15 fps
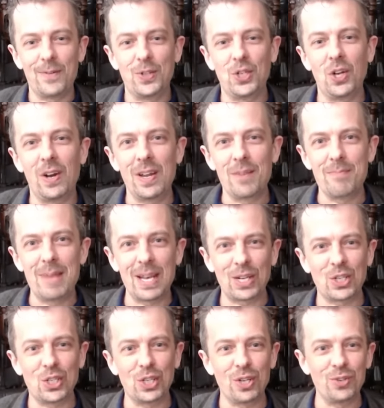have a giant
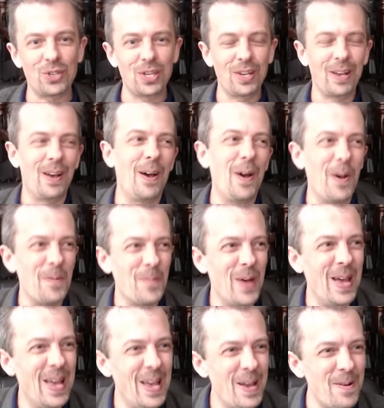mech suit, um,
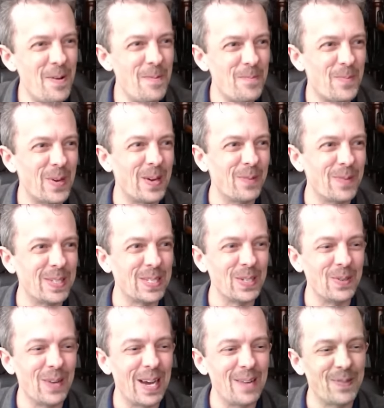but we
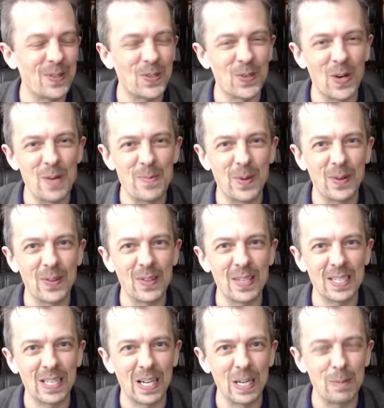do have the tripod that this
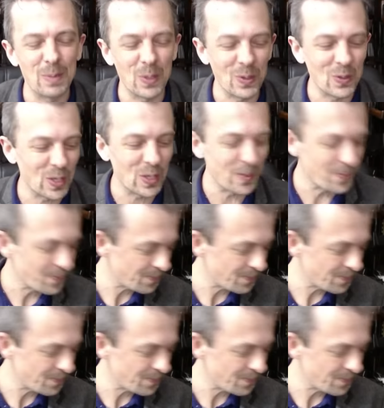clips onto.